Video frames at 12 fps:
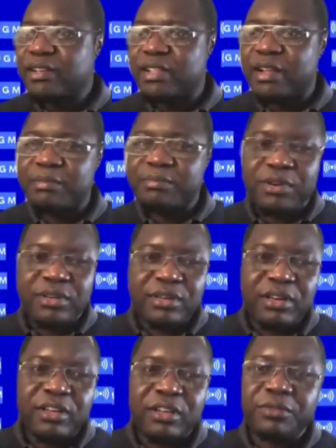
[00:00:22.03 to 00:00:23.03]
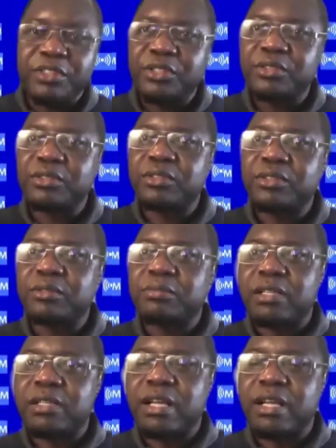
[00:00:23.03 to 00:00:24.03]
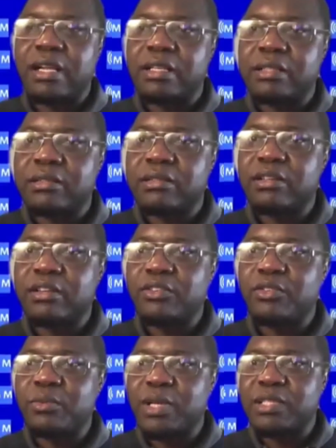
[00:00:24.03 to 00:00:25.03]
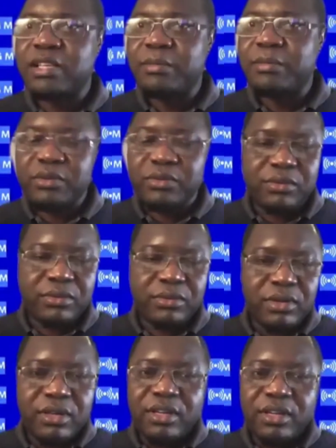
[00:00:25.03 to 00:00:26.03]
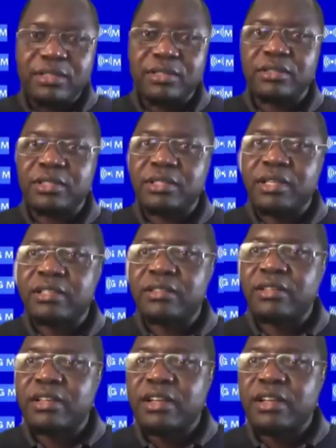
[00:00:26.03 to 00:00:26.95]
that brought a lot of issues, but at least you were still able to succeed